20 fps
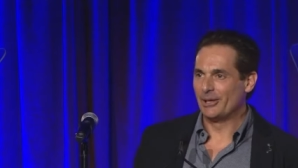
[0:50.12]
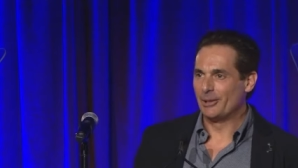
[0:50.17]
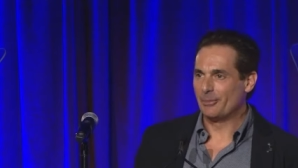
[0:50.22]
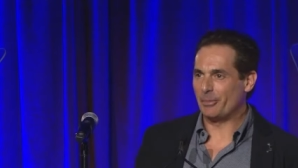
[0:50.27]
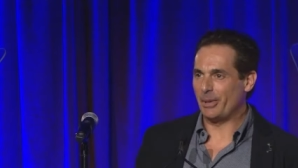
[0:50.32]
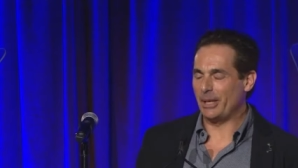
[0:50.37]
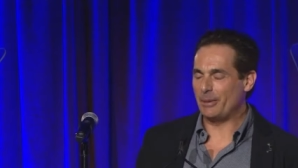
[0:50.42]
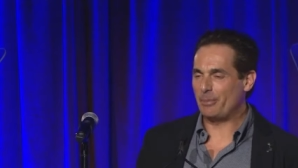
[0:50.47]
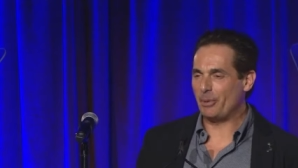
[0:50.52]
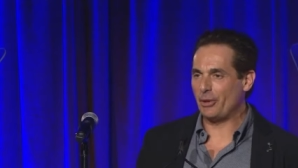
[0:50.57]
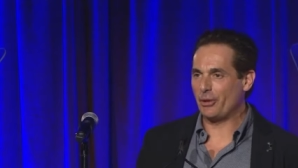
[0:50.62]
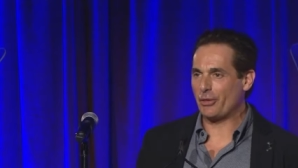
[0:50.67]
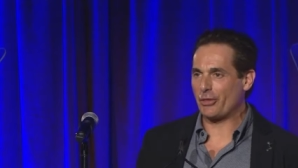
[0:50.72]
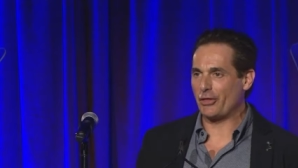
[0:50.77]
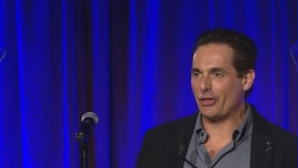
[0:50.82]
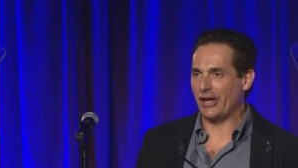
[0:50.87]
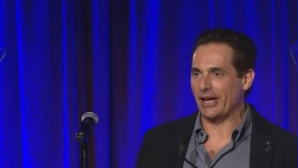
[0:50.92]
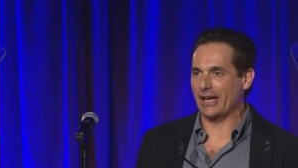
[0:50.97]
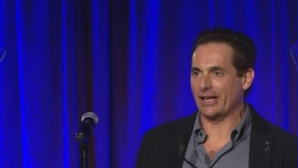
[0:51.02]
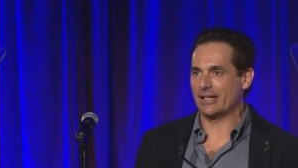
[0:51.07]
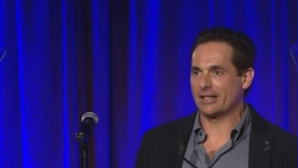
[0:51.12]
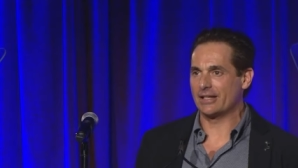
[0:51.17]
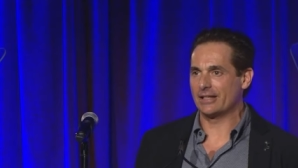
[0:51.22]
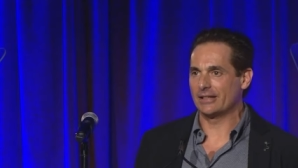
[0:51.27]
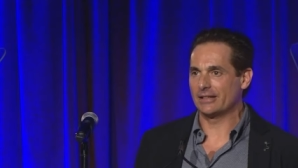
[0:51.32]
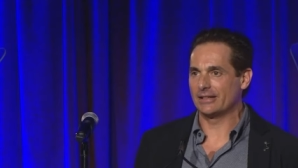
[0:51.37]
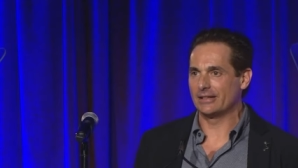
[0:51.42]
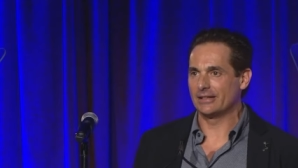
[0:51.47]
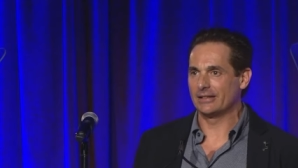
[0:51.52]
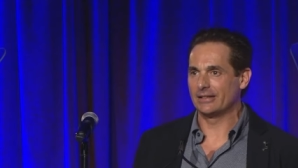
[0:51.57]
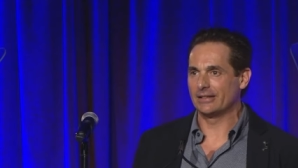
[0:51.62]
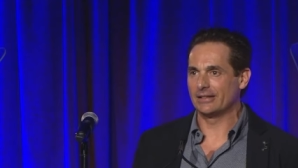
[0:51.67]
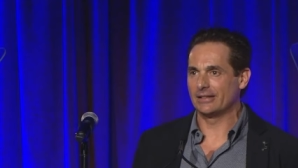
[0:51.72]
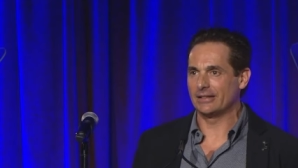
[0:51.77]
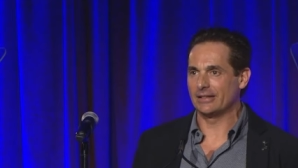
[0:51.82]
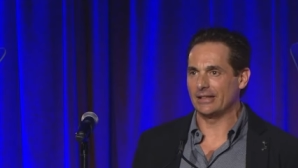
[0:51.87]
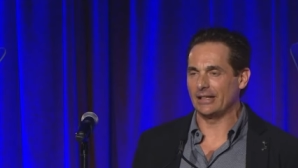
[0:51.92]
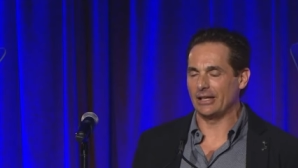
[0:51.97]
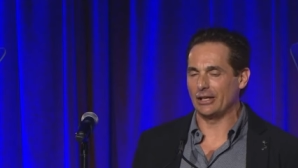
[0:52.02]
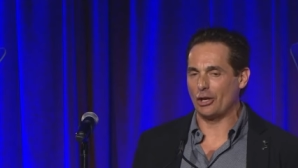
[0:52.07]
People think
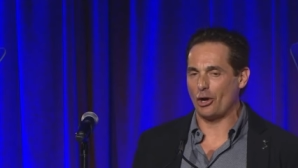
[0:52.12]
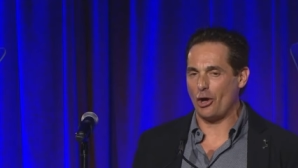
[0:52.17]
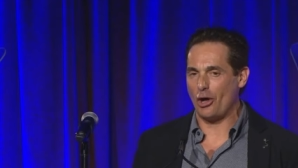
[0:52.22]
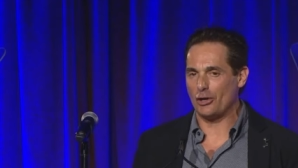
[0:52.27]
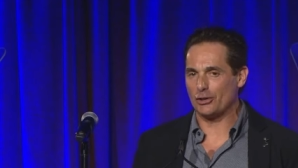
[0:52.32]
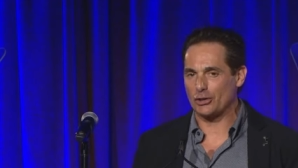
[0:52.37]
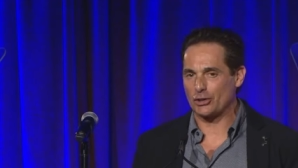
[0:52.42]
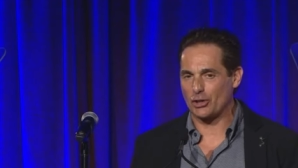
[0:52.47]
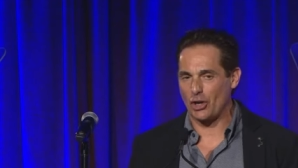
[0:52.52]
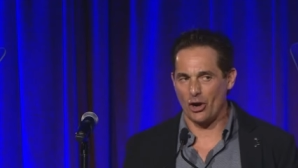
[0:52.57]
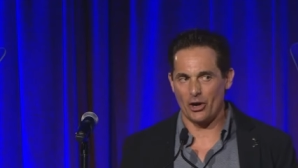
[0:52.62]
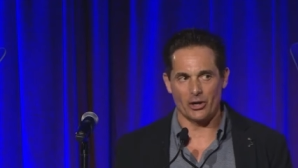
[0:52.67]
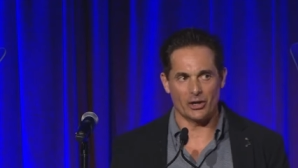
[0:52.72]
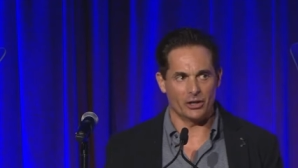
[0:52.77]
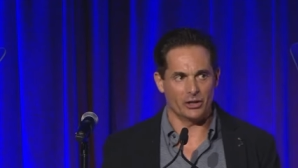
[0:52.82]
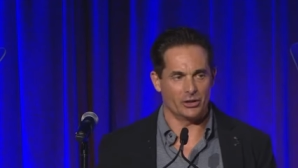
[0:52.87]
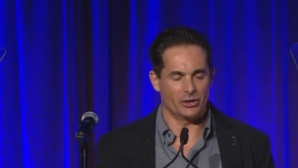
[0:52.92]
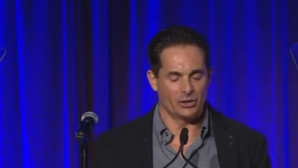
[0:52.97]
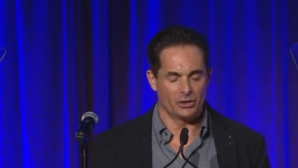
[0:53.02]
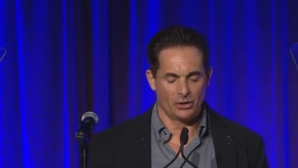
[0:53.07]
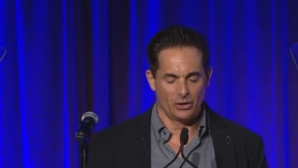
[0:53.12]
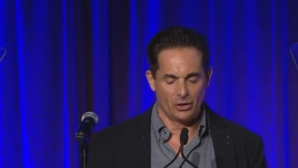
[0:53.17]
it all started